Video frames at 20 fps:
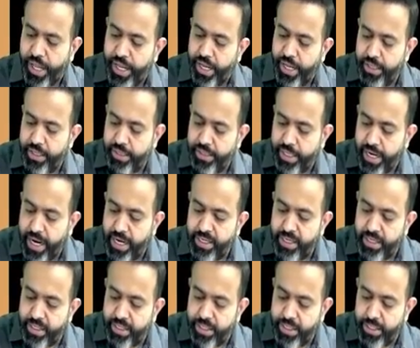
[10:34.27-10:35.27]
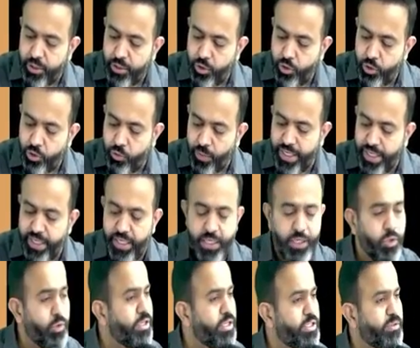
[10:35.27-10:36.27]
In that 100 crore, 20
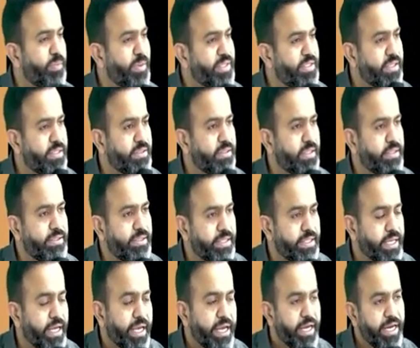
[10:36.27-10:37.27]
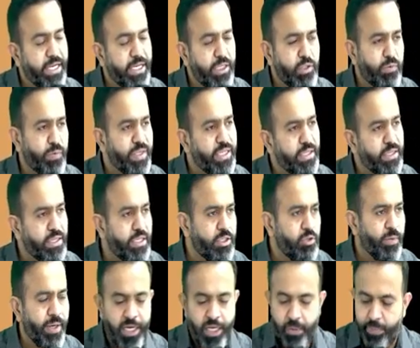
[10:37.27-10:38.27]
crore is business receipt. It is within the
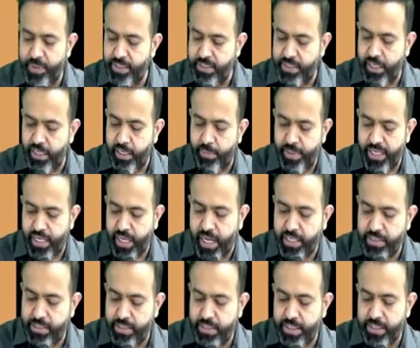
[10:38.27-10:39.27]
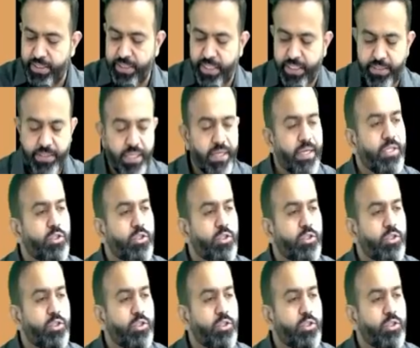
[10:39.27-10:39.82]
20% limit. Answer is yes.